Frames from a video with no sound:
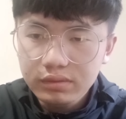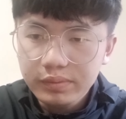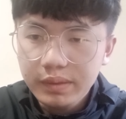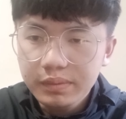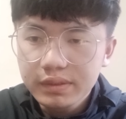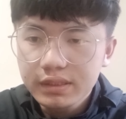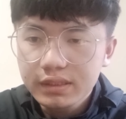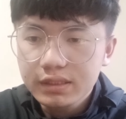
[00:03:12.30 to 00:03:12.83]

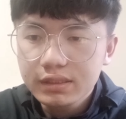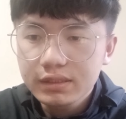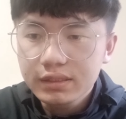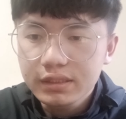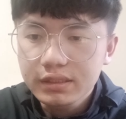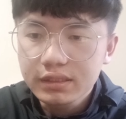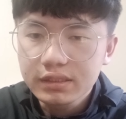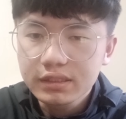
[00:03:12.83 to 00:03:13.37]
primary data
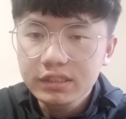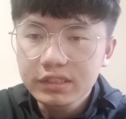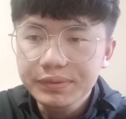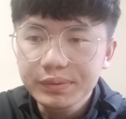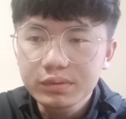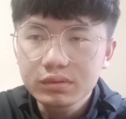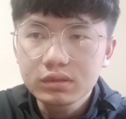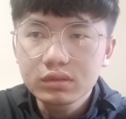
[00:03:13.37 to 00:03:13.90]
such as
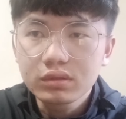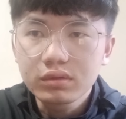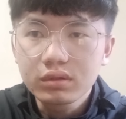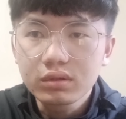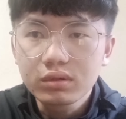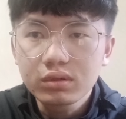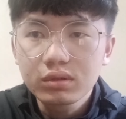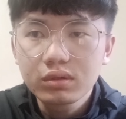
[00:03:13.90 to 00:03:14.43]
interviews
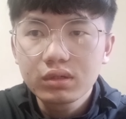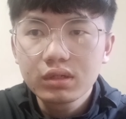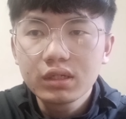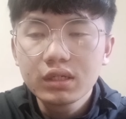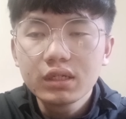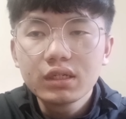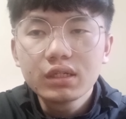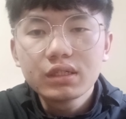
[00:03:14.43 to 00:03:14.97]
or
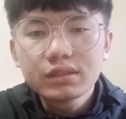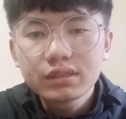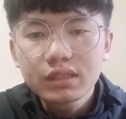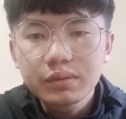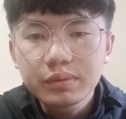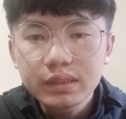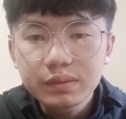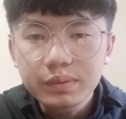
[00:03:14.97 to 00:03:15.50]

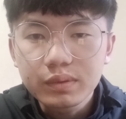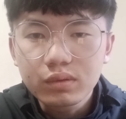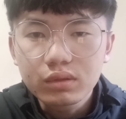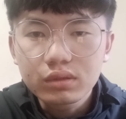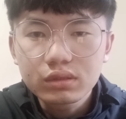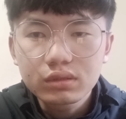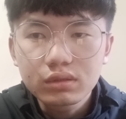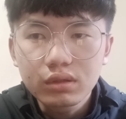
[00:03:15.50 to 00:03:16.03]
surveys
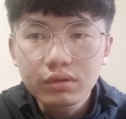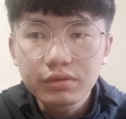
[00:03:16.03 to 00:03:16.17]
because